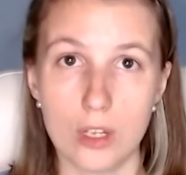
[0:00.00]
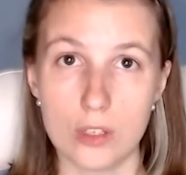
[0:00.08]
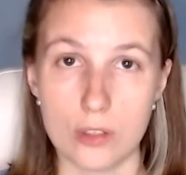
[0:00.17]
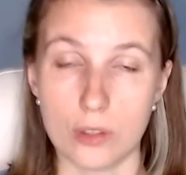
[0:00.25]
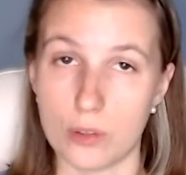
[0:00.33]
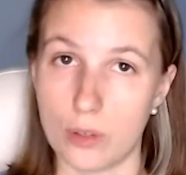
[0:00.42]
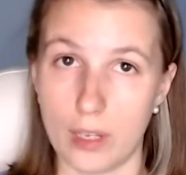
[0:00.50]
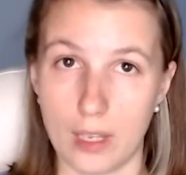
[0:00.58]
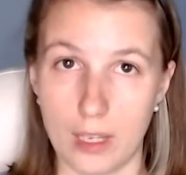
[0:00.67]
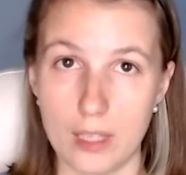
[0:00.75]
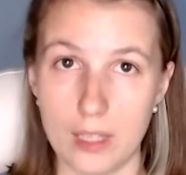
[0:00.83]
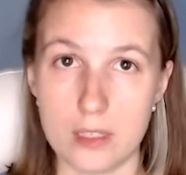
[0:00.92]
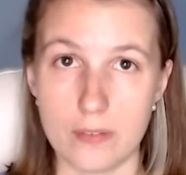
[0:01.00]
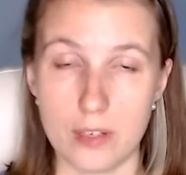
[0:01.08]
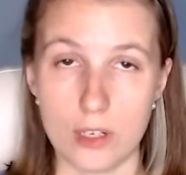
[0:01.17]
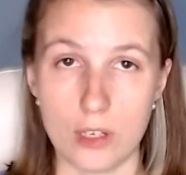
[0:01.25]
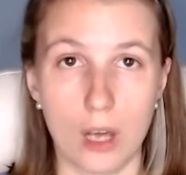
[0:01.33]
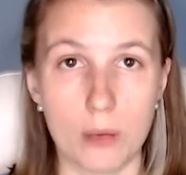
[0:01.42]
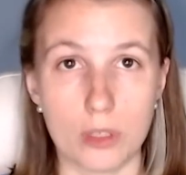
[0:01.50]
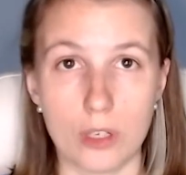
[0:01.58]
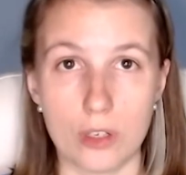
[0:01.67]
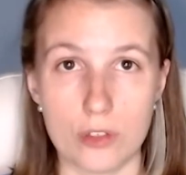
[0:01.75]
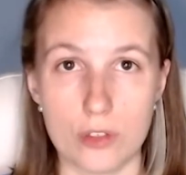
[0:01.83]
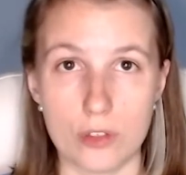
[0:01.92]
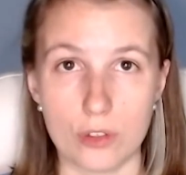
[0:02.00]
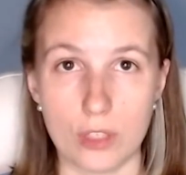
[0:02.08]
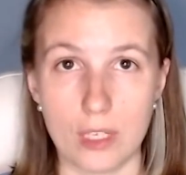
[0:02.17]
So in this video, I'm going to